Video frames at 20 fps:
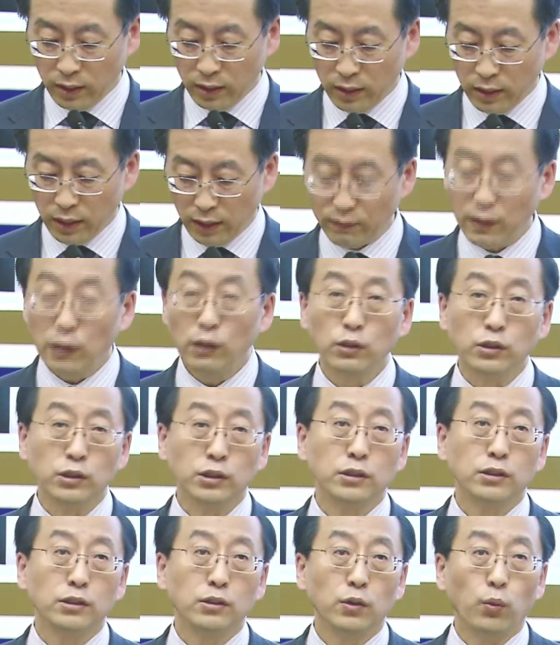Of
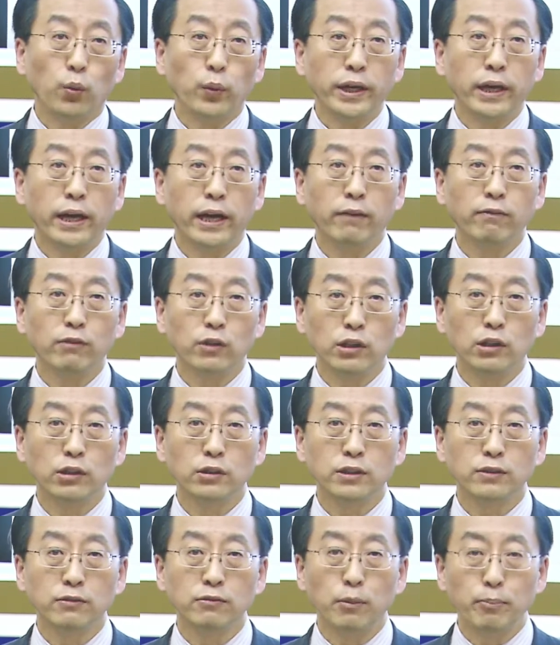course, we have a
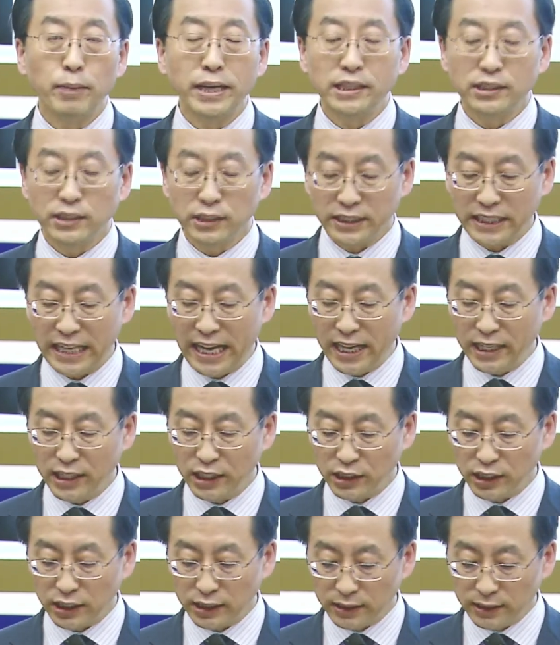lot of major
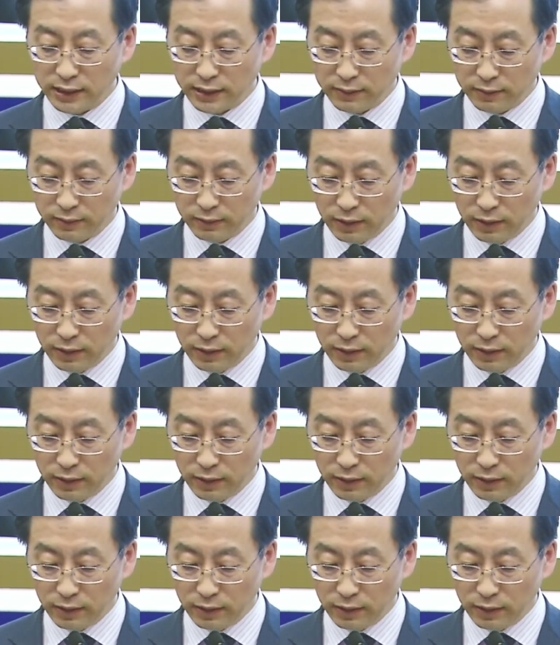challenges.